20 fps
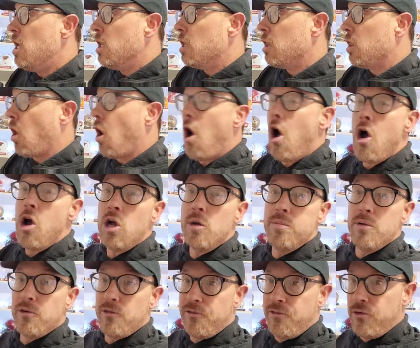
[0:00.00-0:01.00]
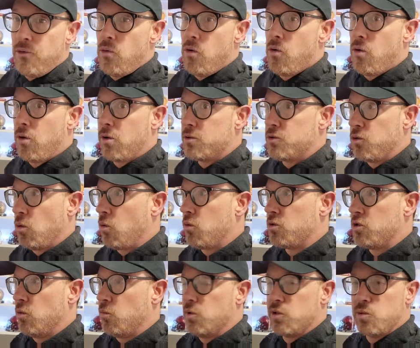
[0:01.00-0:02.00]
Long before
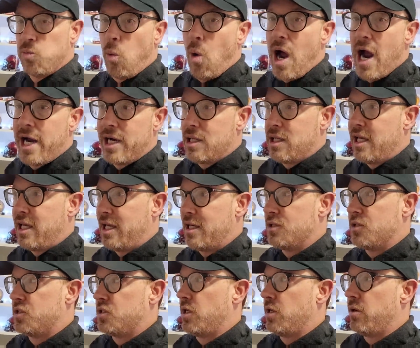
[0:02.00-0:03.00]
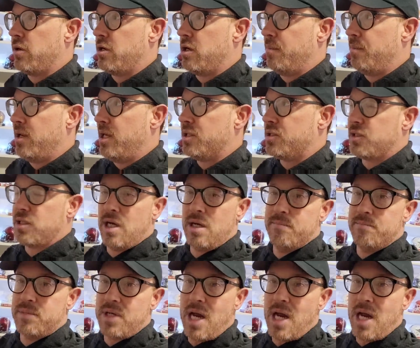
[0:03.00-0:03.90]
Georgia was widely considered to be some